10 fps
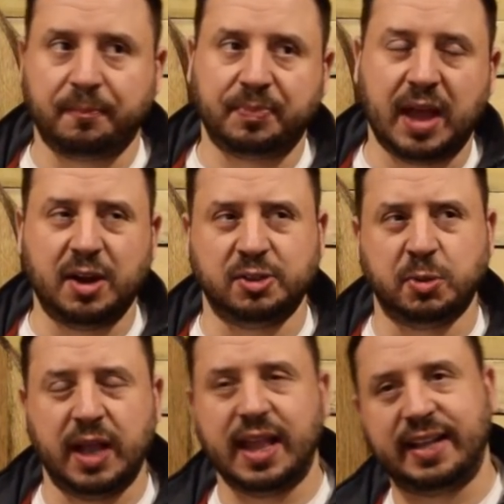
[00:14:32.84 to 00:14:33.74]
I don't know, do
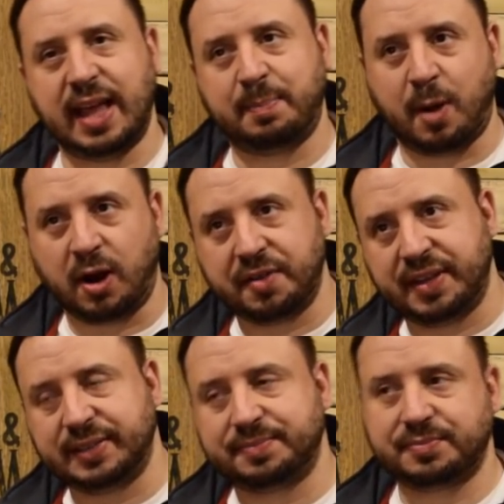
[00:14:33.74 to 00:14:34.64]
I like that part of
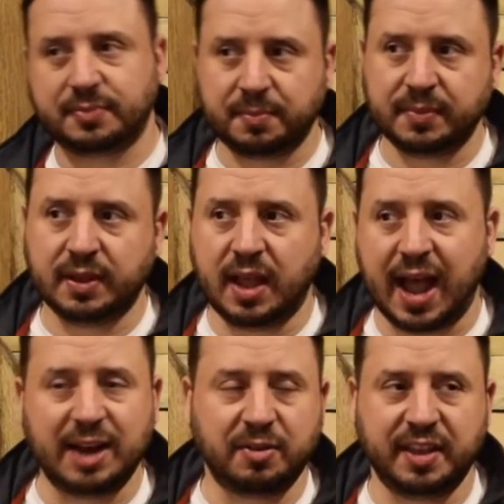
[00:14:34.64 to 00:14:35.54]
it?
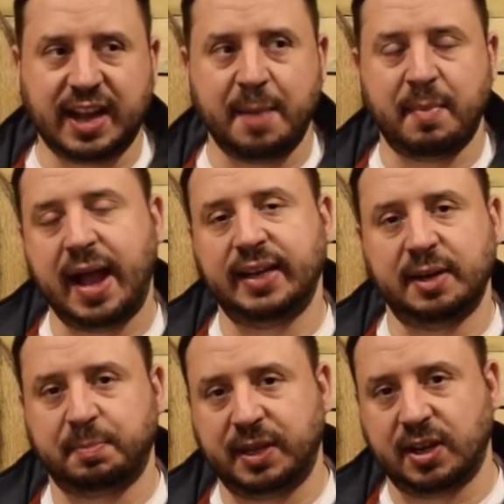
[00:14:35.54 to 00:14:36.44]
I don't think I mind
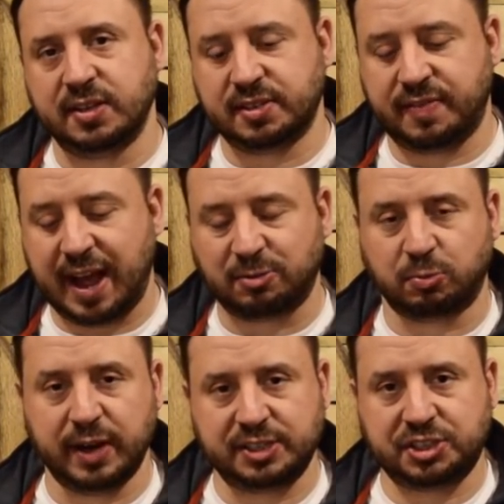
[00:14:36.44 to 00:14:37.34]
it because of how
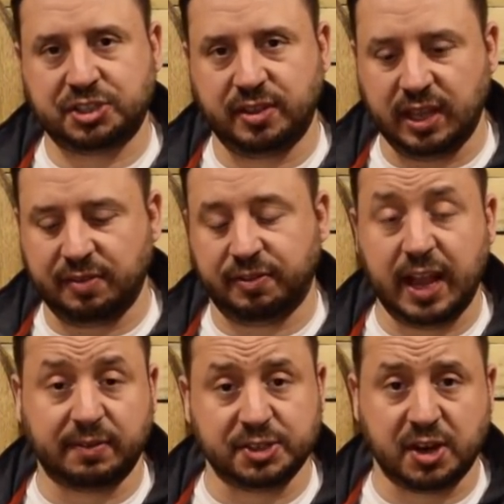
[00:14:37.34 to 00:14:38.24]
rich the
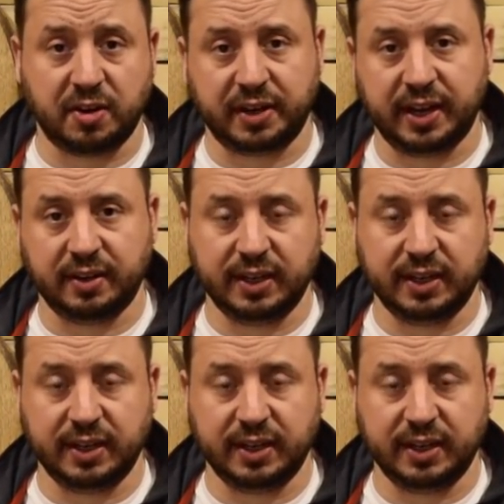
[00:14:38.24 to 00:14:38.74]
flavors are in here.